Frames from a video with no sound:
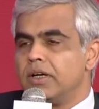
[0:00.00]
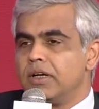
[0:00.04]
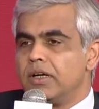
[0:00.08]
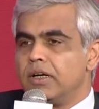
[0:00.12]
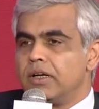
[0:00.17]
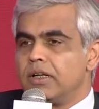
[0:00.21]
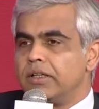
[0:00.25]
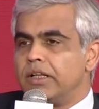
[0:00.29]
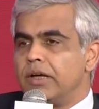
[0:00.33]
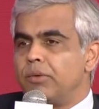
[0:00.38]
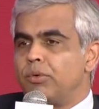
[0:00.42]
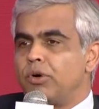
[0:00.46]

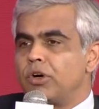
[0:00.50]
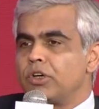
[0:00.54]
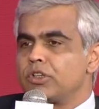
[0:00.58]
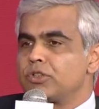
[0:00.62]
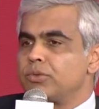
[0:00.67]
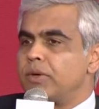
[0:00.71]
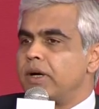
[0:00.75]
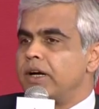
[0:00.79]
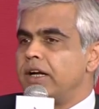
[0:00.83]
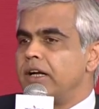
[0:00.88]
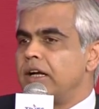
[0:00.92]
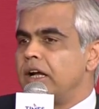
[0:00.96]
There was
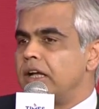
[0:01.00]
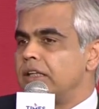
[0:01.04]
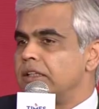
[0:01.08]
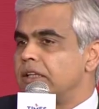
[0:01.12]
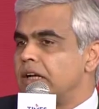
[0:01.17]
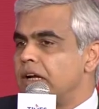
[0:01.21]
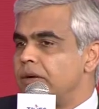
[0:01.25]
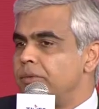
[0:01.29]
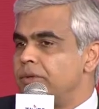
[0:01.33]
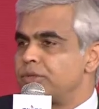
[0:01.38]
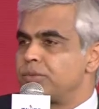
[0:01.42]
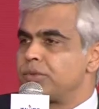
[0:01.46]
one in
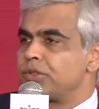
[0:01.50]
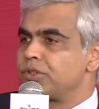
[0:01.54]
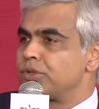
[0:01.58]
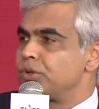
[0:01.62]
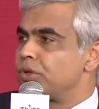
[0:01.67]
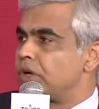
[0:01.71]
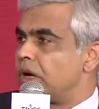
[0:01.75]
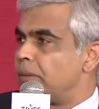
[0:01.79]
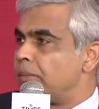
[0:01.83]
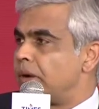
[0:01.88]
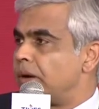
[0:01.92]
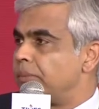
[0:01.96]
Andhra which was to
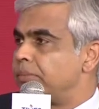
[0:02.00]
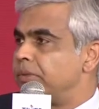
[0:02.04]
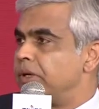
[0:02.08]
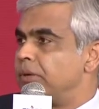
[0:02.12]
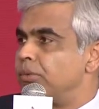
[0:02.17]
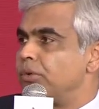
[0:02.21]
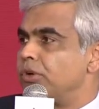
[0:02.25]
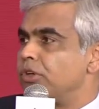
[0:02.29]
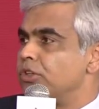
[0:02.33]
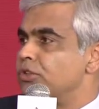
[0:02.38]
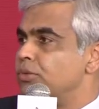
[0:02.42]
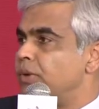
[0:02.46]
come up. There
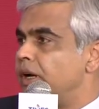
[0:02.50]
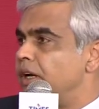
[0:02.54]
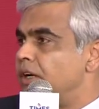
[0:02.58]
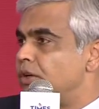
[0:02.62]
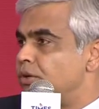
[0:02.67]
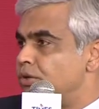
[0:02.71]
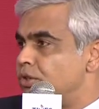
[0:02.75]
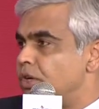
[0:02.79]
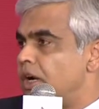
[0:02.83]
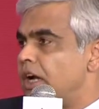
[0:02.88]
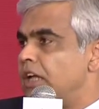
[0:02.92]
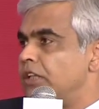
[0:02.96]
was one in
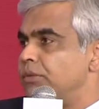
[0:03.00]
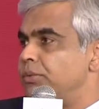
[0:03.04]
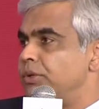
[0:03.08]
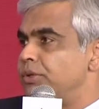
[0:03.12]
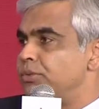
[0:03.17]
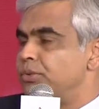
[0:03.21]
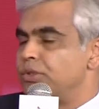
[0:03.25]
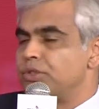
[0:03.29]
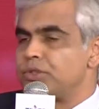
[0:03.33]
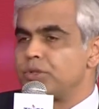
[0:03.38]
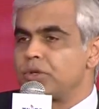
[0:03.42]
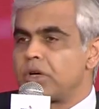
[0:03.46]
Gujarat which
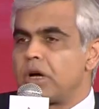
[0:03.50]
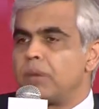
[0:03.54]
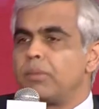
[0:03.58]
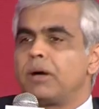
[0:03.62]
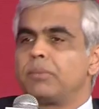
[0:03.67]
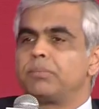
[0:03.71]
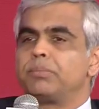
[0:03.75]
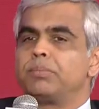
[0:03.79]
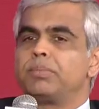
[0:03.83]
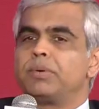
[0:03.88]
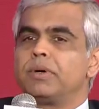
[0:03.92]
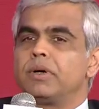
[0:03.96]
was to come up.